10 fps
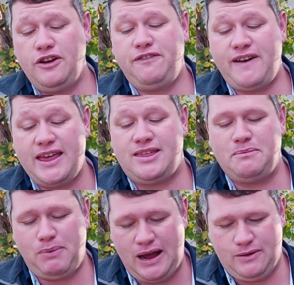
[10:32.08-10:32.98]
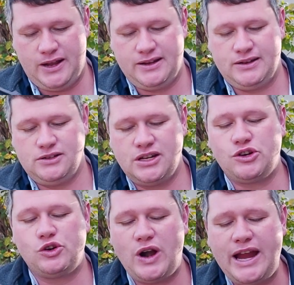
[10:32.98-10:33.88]
faith and power,
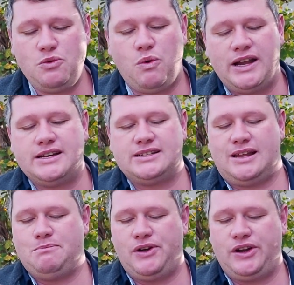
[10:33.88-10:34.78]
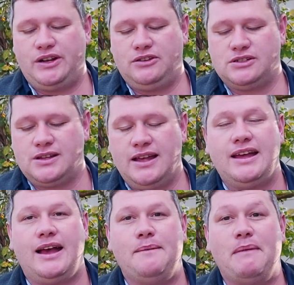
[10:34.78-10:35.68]
did great wonders and miracles
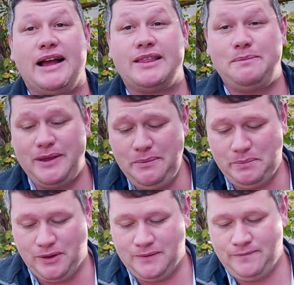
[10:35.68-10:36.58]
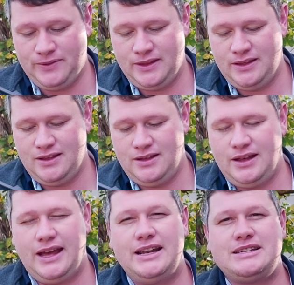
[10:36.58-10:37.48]
among the people.
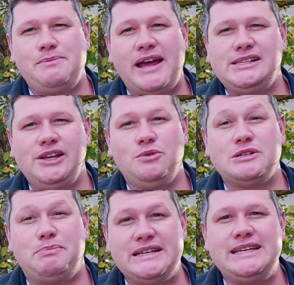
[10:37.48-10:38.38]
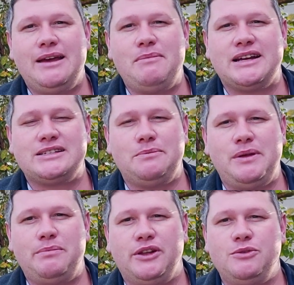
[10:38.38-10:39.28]
And it's amazing, he was busy amongst the
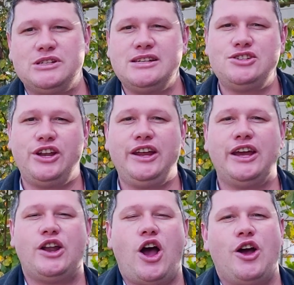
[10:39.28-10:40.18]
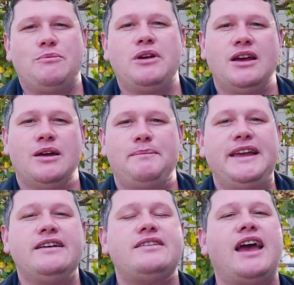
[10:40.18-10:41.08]
people. He wasn't sitting at home
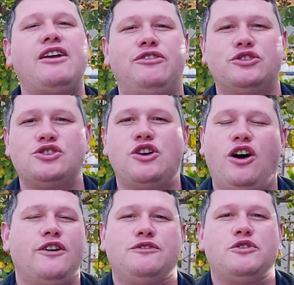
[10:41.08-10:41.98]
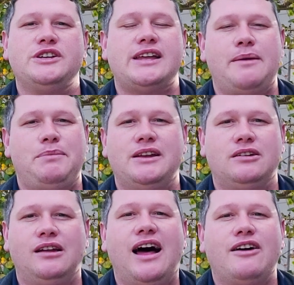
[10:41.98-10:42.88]
being thankful to God for his happy
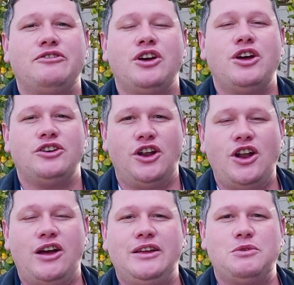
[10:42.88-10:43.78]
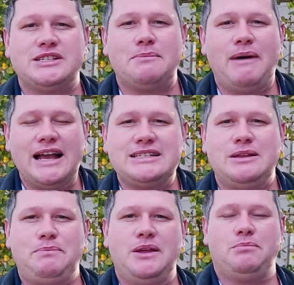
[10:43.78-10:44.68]
little life. No, he was amongst
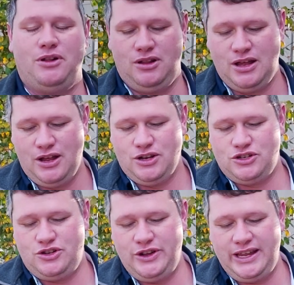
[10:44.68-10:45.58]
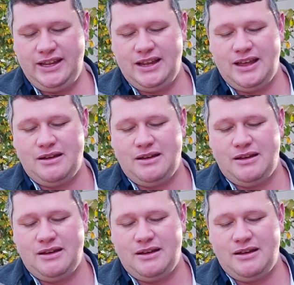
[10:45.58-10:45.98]
the people doing